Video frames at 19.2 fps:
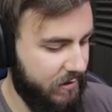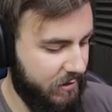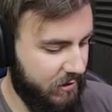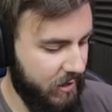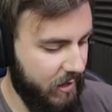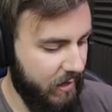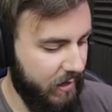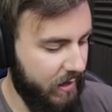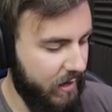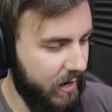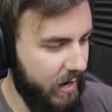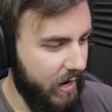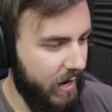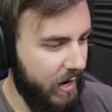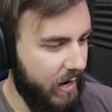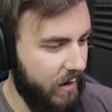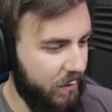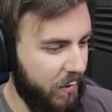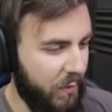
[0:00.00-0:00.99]
So,
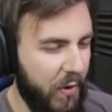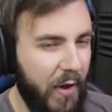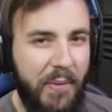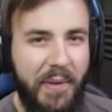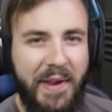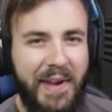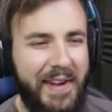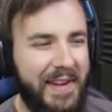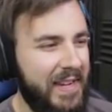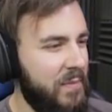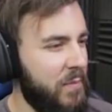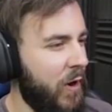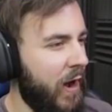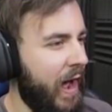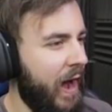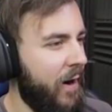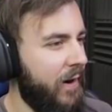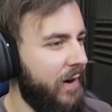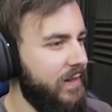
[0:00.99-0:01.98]
we're probably going to need
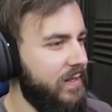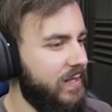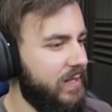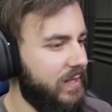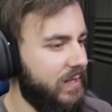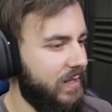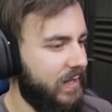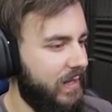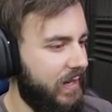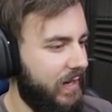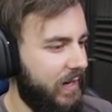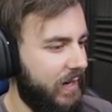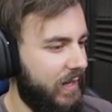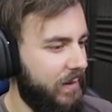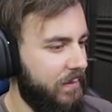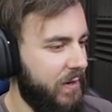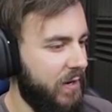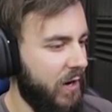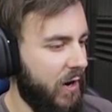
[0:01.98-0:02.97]
more arrows.
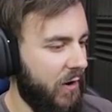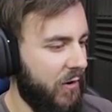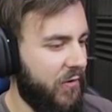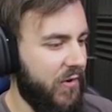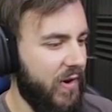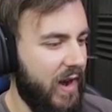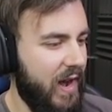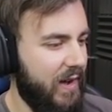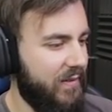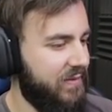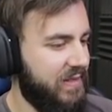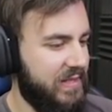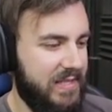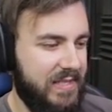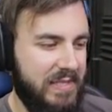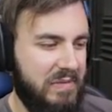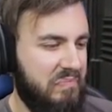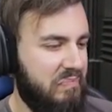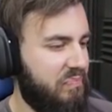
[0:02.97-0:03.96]
Let me go and
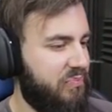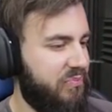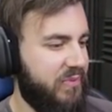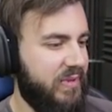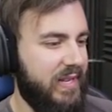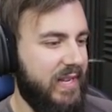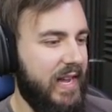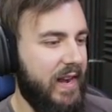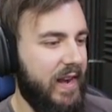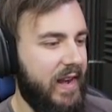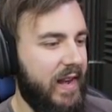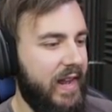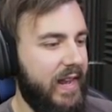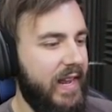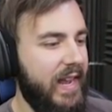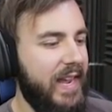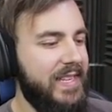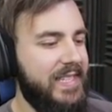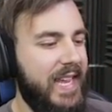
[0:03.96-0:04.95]
craft, I don't know,
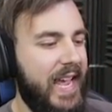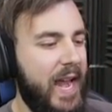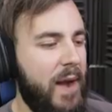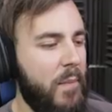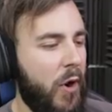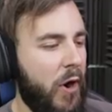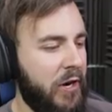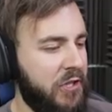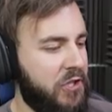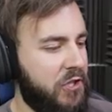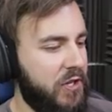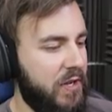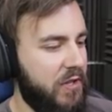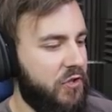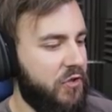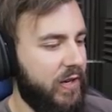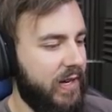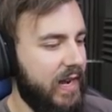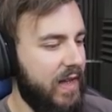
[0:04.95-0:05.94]
10 more should do
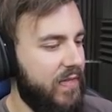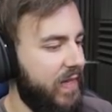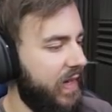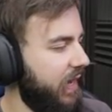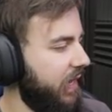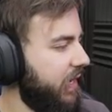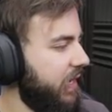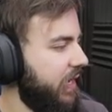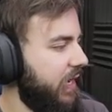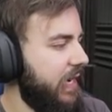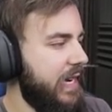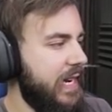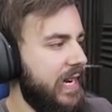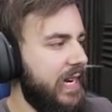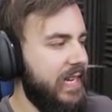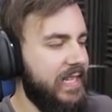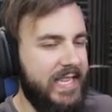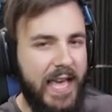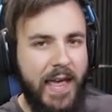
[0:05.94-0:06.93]
the trick, I think.
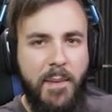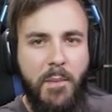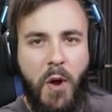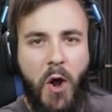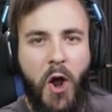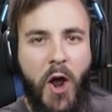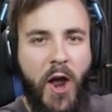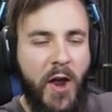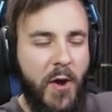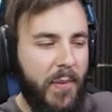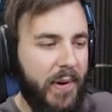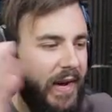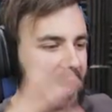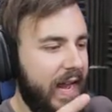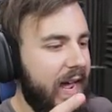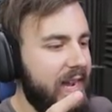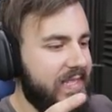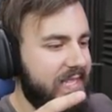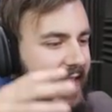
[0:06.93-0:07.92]
10 more. We
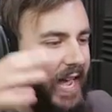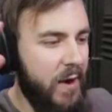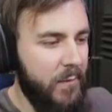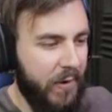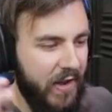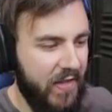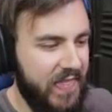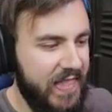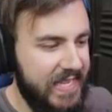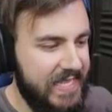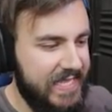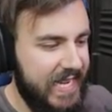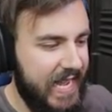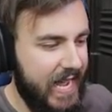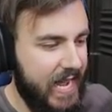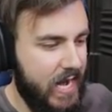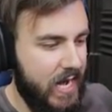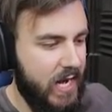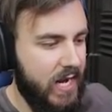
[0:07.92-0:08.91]
got our 10, we got this
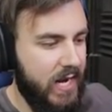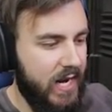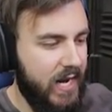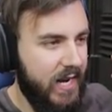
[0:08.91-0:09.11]
10.